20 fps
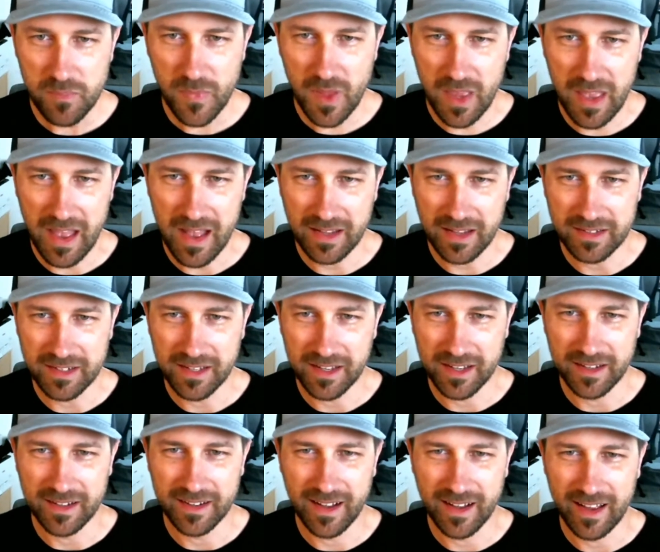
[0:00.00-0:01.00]
And
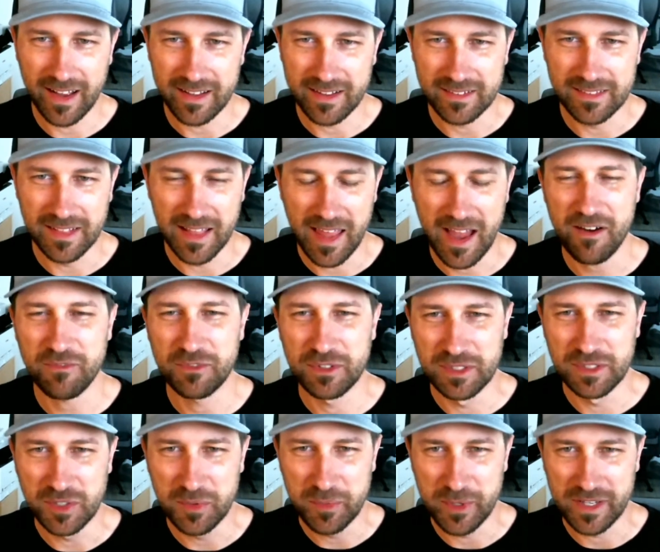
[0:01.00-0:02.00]
I laughed
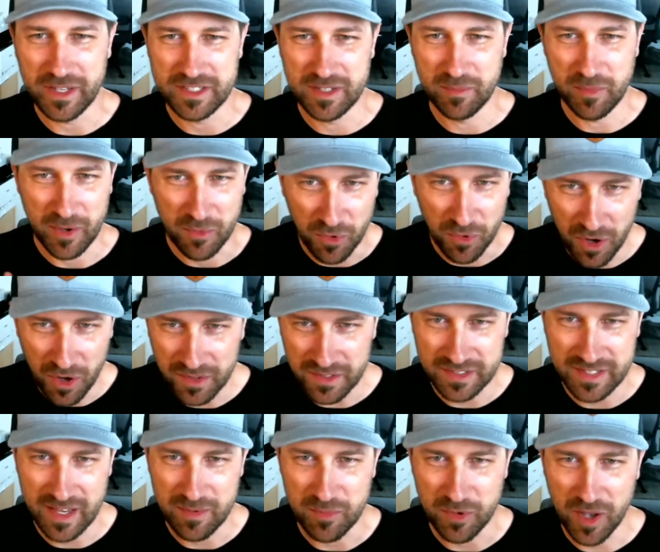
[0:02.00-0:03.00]
a little bit because I'm like, we're all
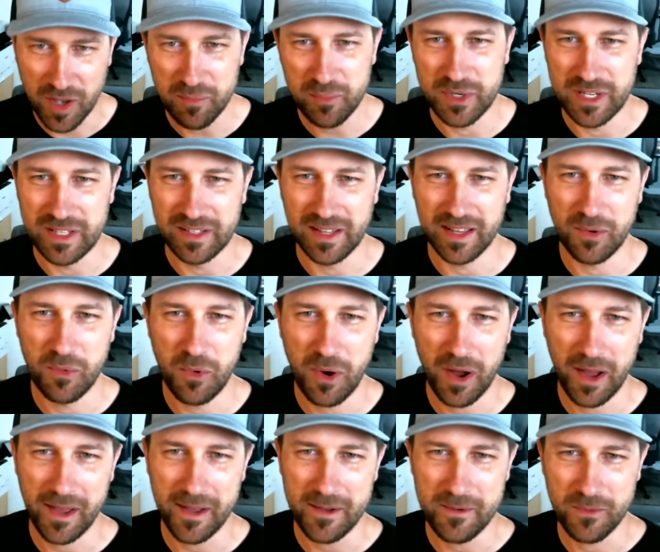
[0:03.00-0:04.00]
the same company. Like,
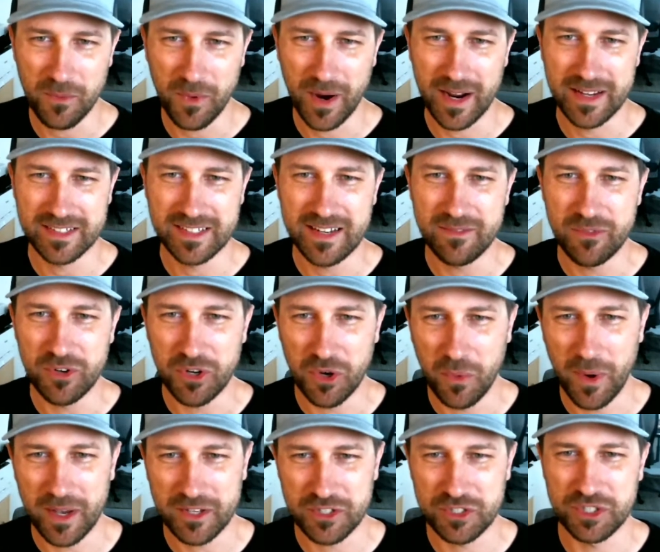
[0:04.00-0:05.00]
why is that even a
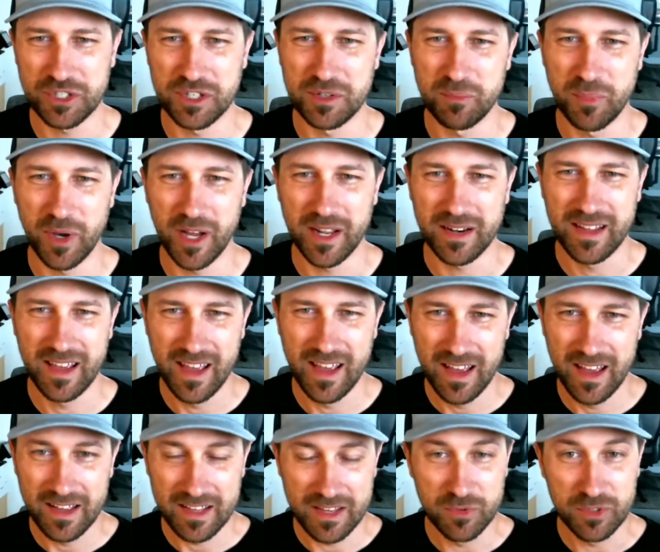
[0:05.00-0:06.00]
question? But
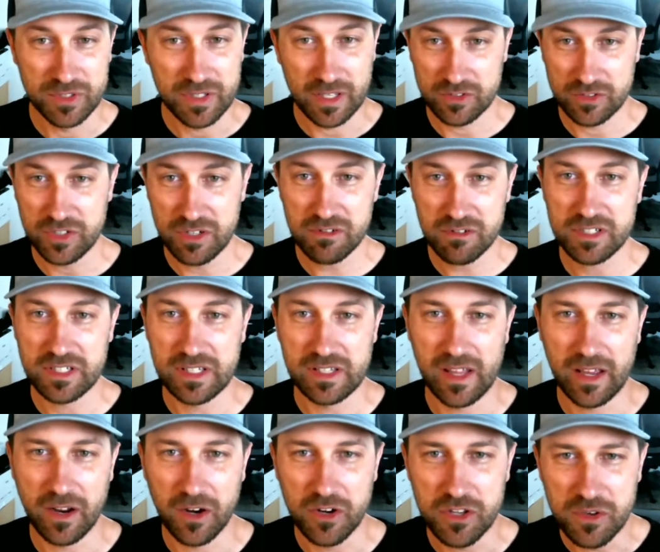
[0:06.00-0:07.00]
he was like, seriously,
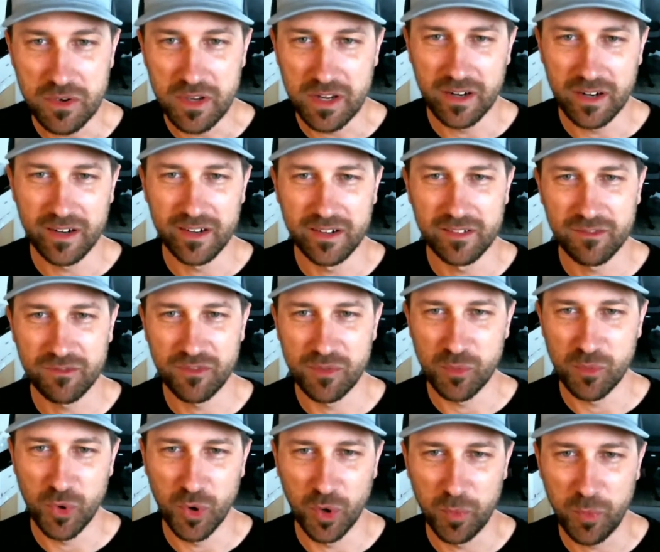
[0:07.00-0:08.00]
like, are you here from
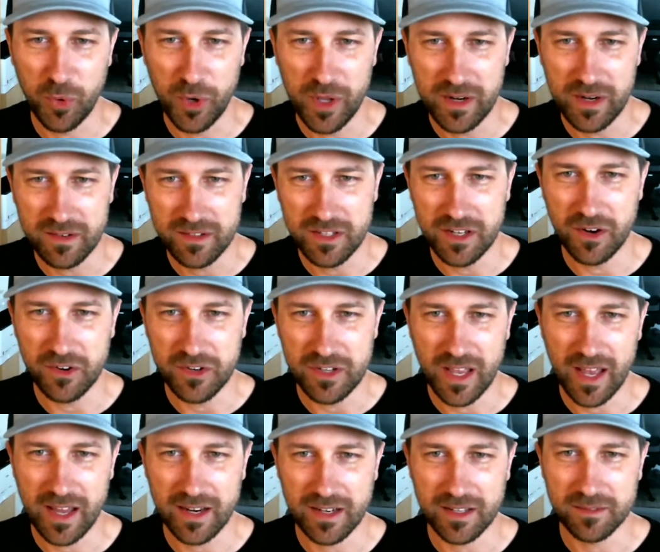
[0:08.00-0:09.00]
corporate? Are you
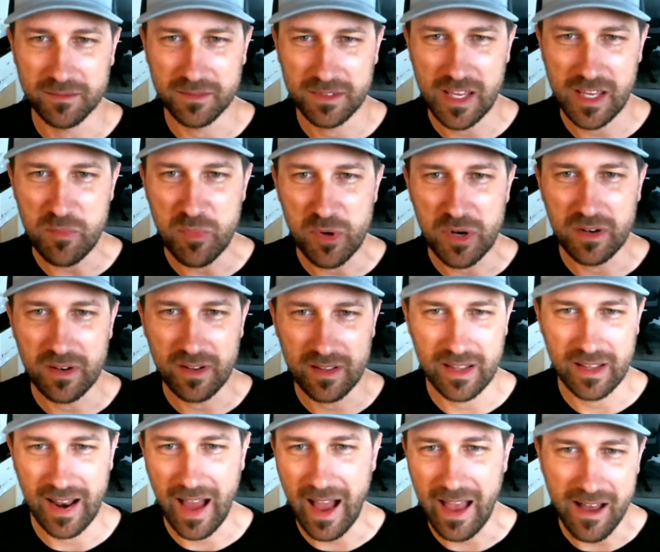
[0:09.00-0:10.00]
kind of keeping an
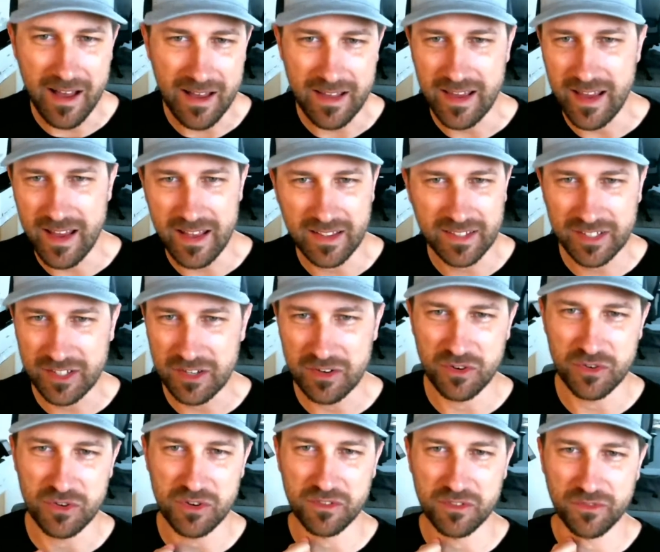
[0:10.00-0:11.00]
eye on us?
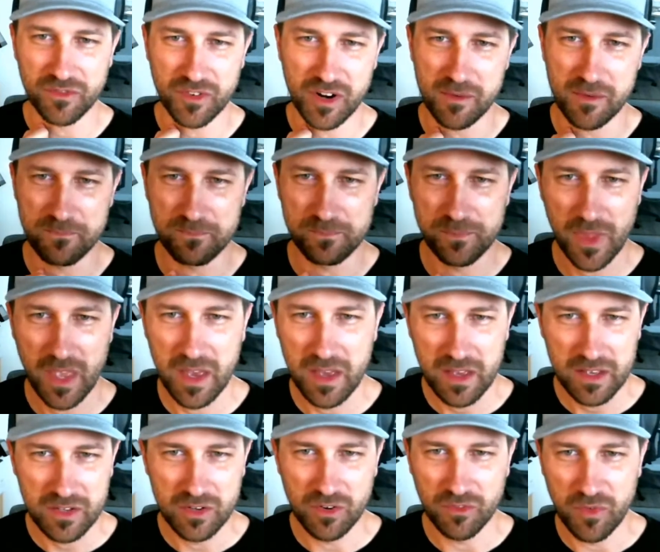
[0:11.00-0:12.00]
You're from
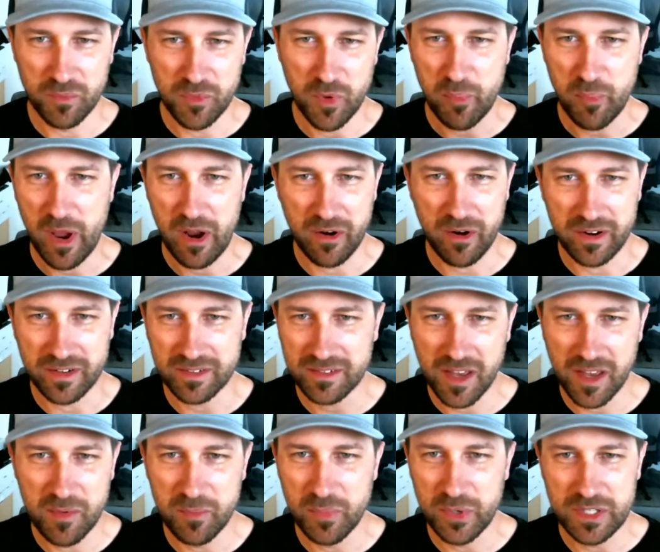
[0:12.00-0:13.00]
the parent
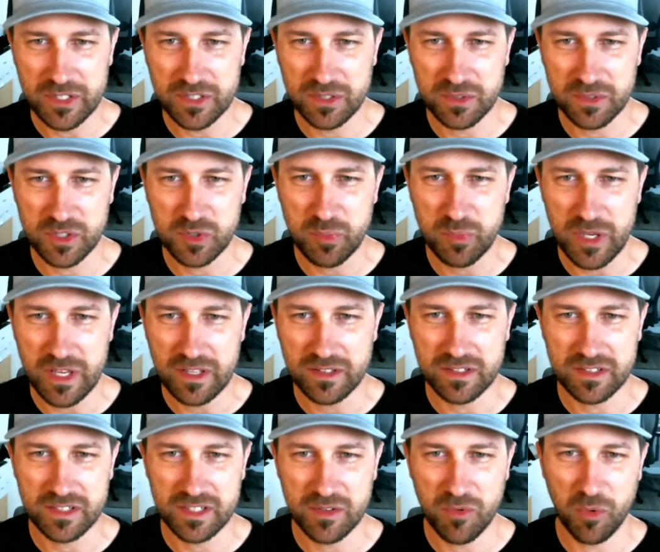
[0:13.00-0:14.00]
company, so to speak, to
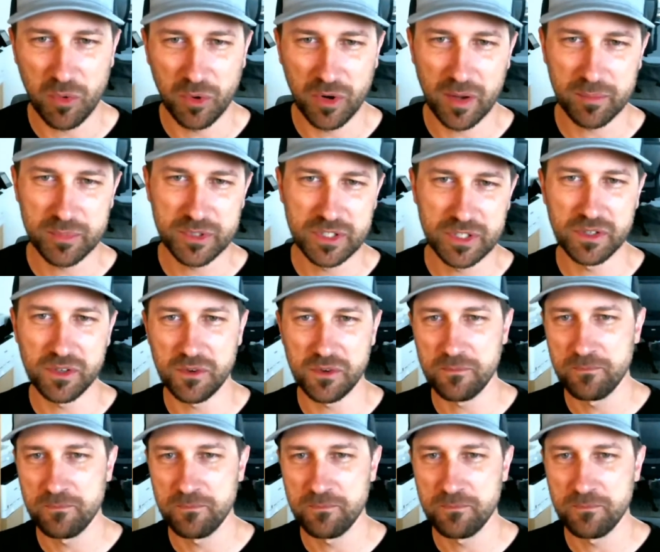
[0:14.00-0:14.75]
see what we're up to.